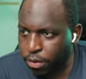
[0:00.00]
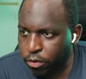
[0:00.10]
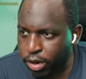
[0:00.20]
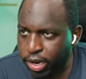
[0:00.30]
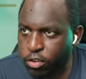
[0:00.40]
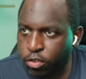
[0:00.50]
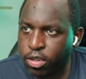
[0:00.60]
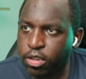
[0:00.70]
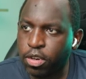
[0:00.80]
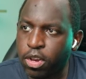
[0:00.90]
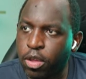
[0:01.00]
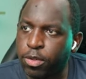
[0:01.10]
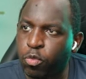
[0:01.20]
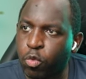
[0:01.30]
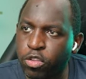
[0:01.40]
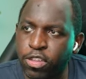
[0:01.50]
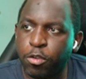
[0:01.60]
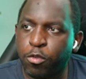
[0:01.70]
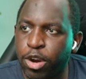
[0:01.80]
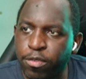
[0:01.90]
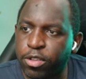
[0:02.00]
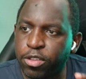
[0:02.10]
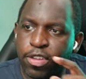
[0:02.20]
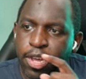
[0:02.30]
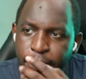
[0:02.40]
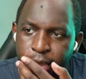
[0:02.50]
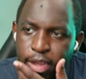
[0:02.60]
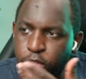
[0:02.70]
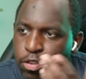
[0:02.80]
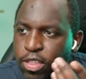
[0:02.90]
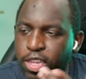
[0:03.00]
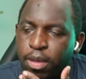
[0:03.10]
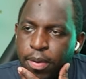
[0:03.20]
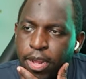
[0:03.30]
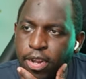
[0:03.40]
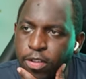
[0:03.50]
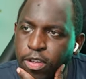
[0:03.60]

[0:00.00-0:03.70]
What I would be really interested to know is what's in the reference tab here. I was just thinking about it.